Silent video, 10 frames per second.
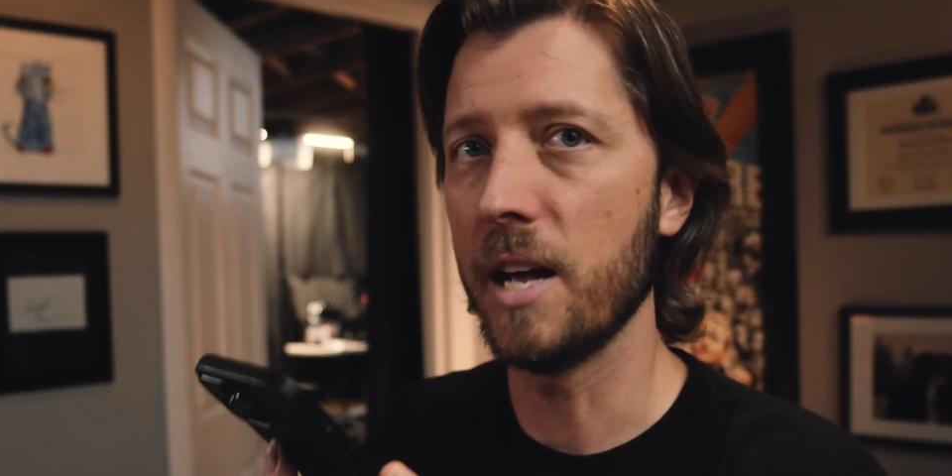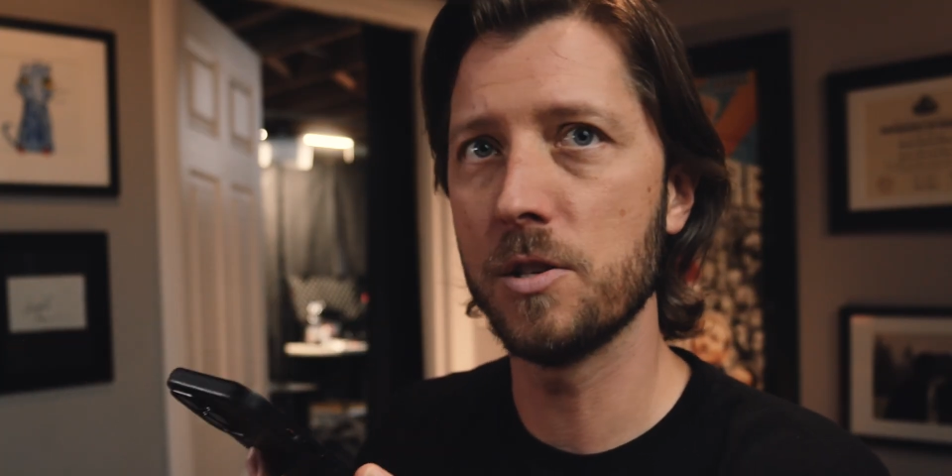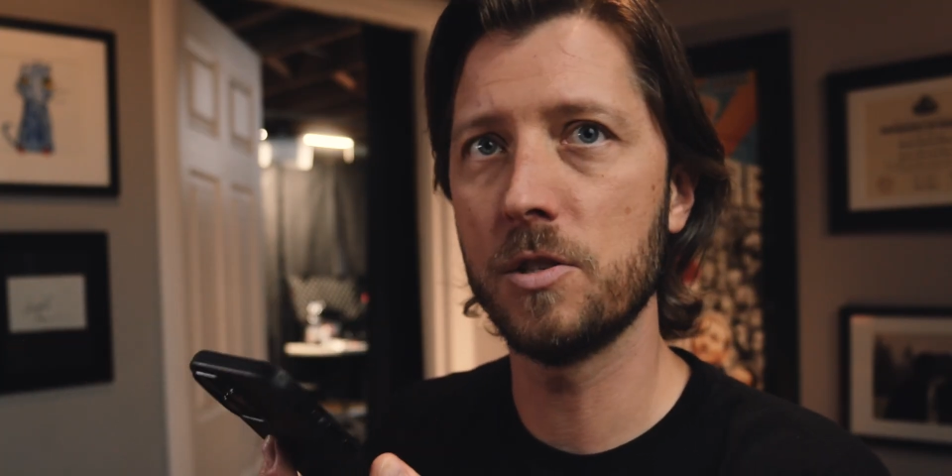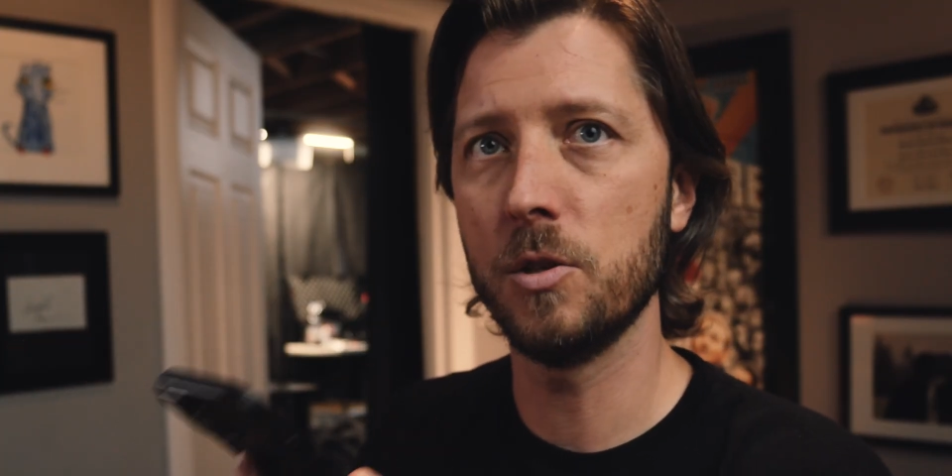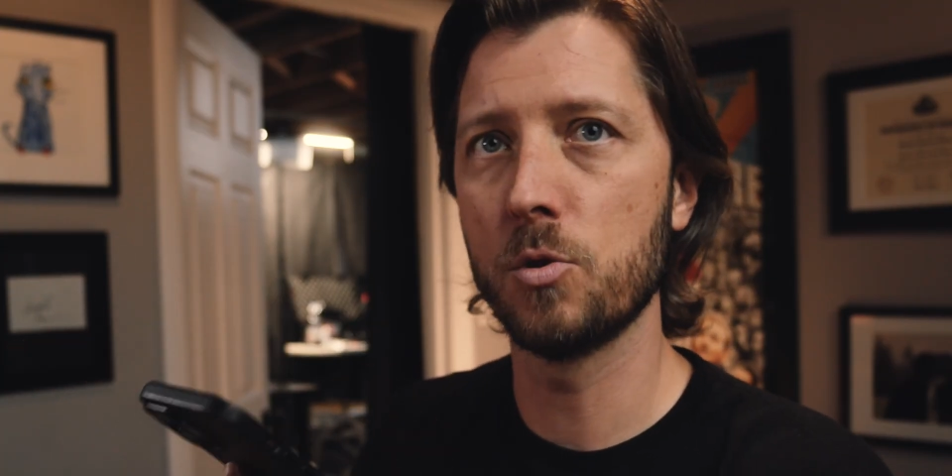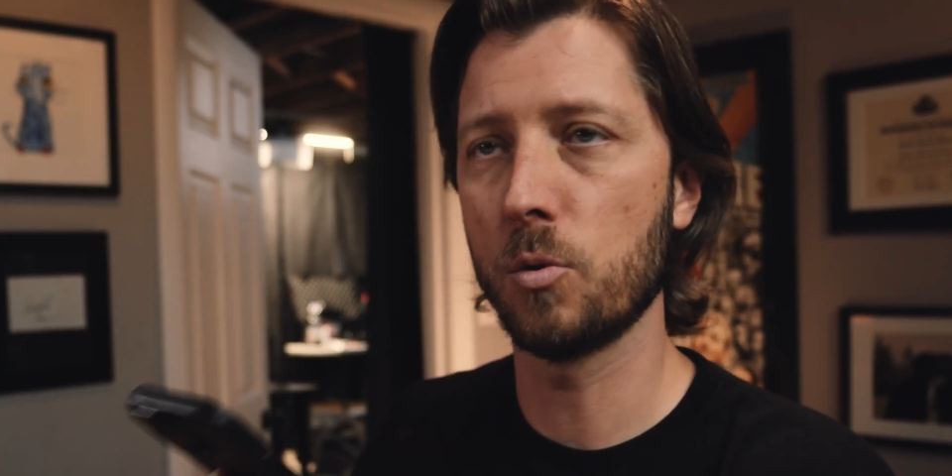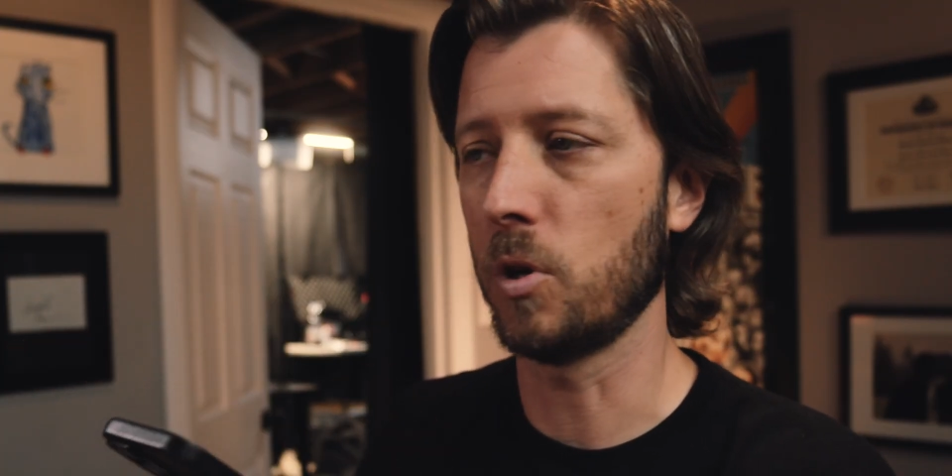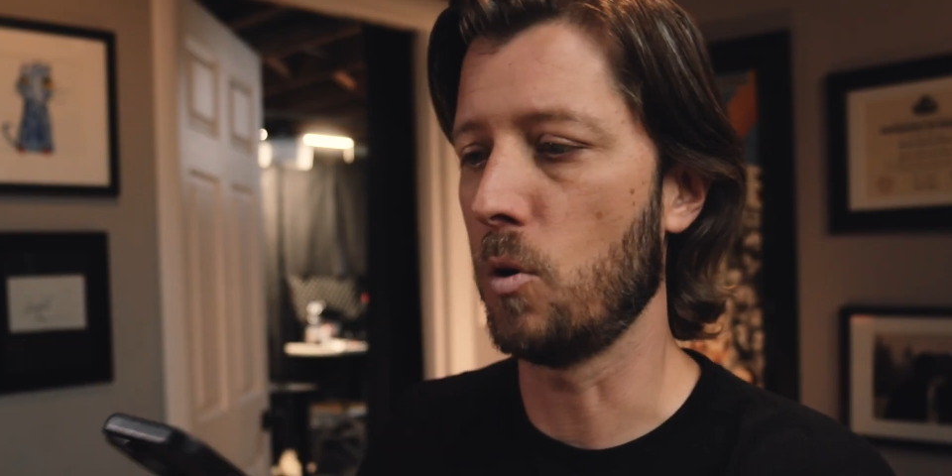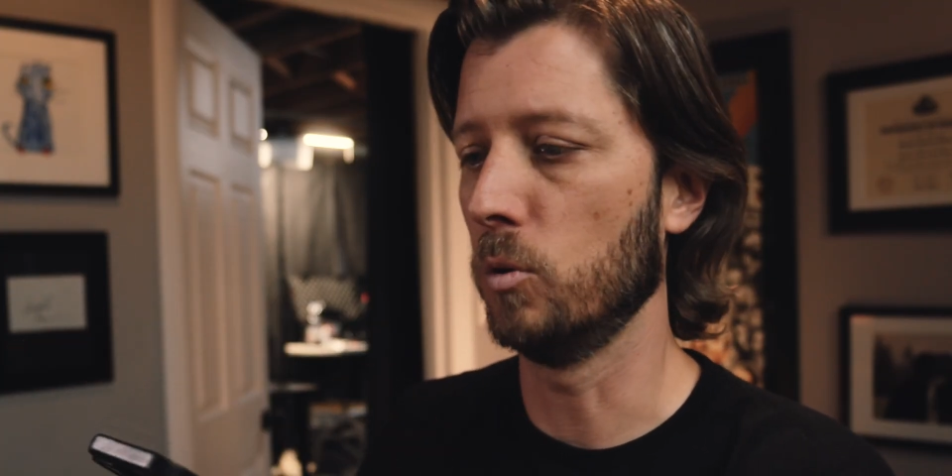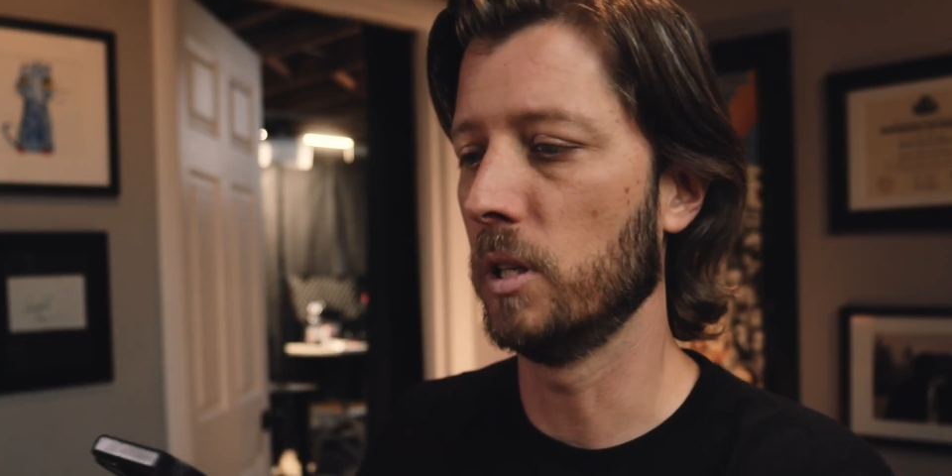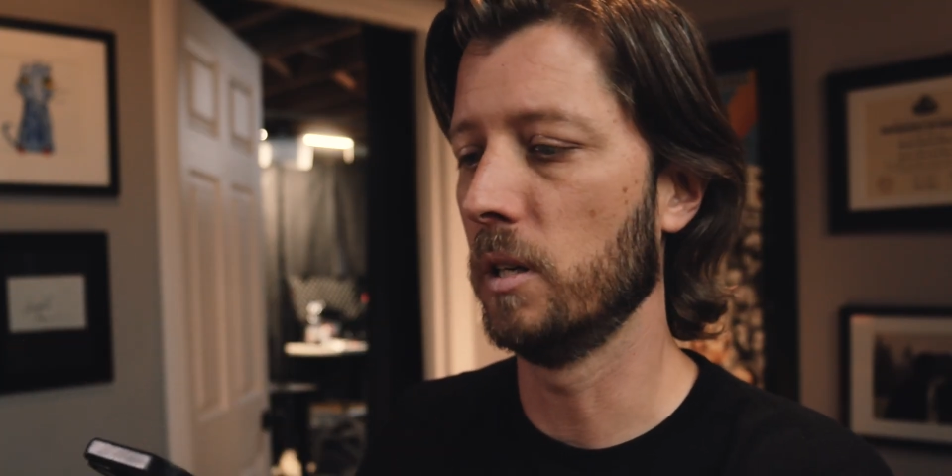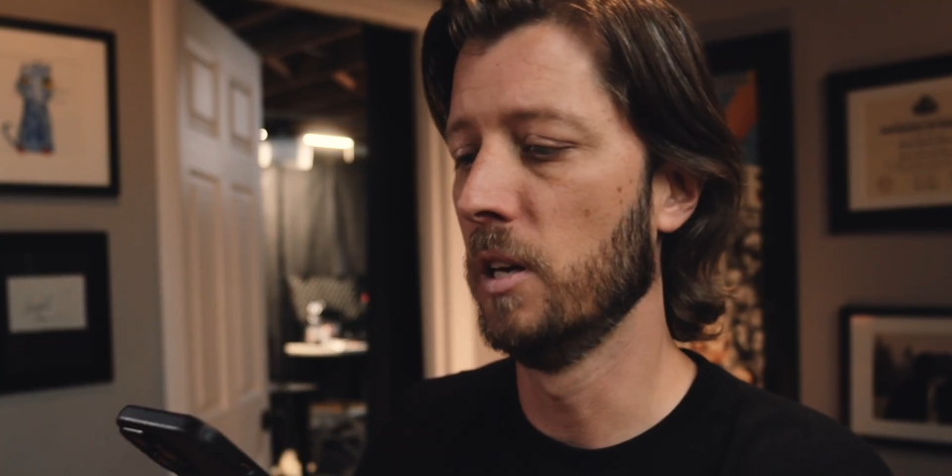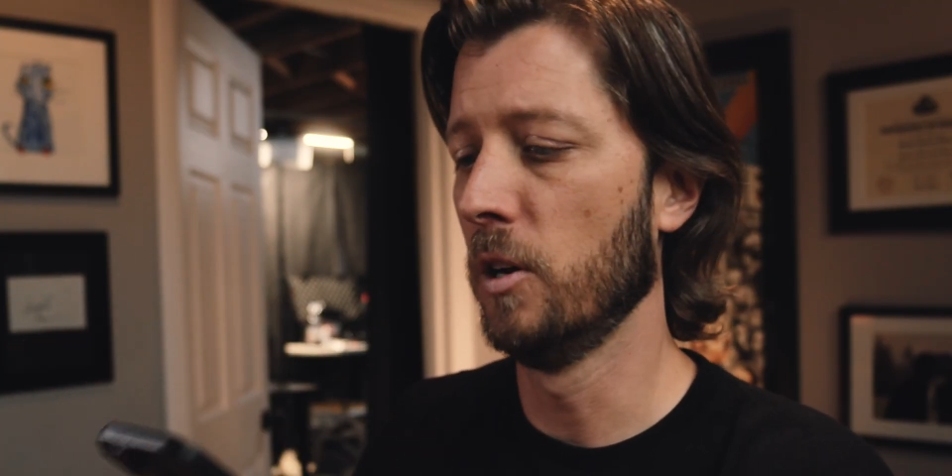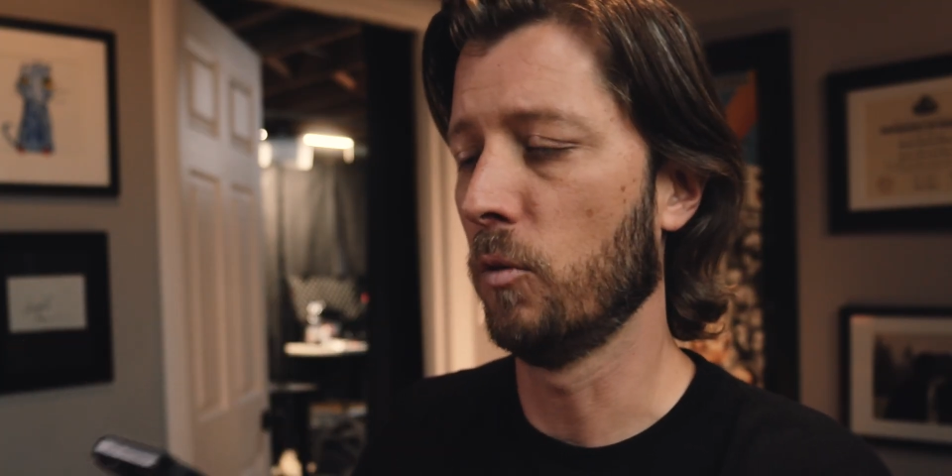I just usually hold it